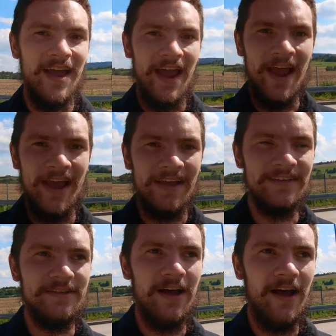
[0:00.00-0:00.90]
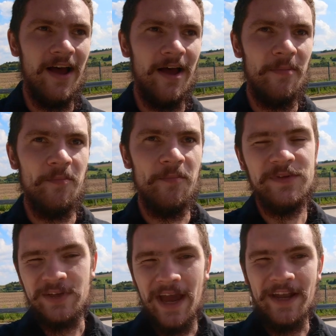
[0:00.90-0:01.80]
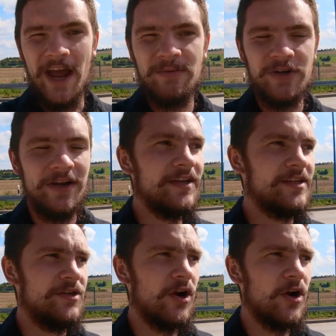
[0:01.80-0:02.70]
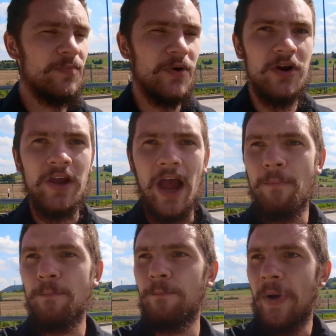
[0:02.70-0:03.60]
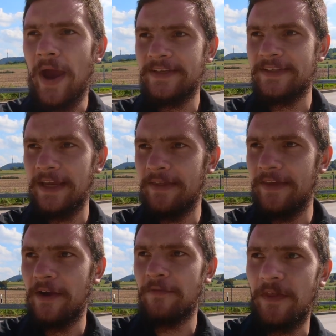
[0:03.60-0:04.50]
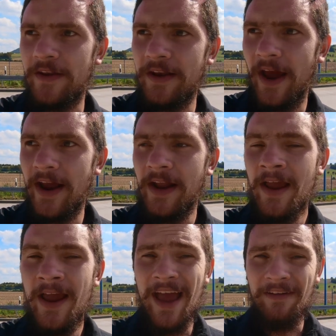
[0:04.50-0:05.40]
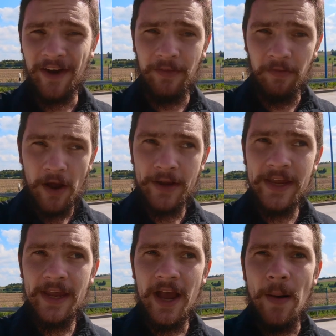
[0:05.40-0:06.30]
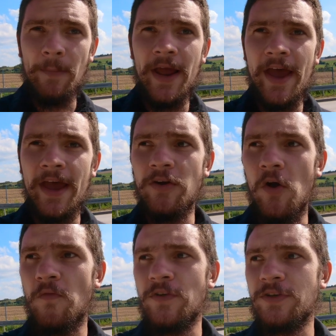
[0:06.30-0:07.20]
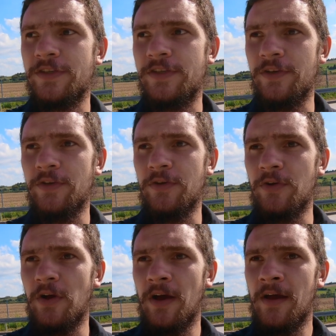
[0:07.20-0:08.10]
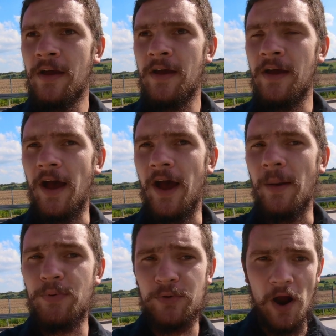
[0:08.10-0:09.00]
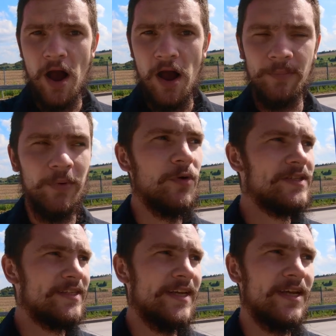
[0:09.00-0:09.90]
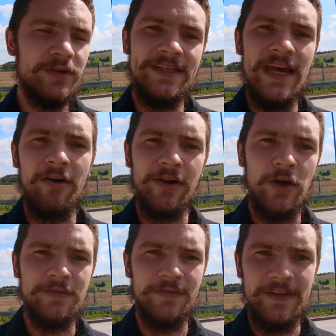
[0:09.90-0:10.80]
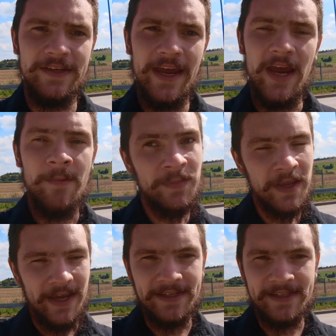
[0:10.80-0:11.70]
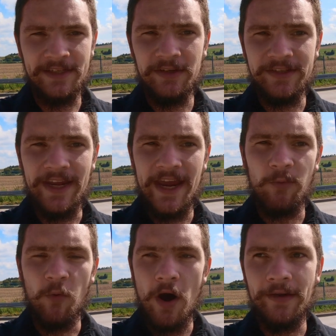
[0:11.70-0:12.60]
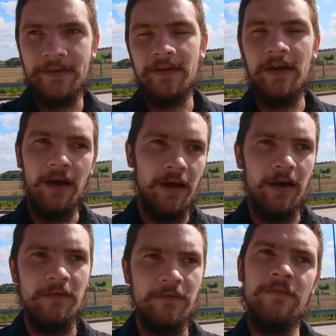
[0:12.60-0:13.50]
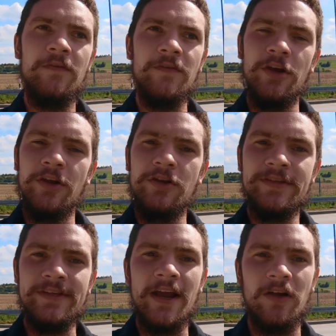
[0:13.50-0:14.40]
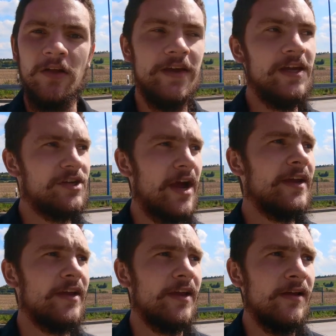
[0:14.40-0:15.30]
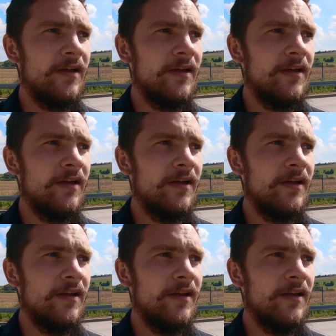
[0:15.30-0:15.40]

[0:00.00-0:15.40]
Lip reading: And so yeah, now I'm trying to get to Nuremberg. I might stay there for the night. If I get lucky, I'm gonna head over to Prague, but we'll see how it goes for the day. It's still day one of, you know, a new cycle of hitchhiking.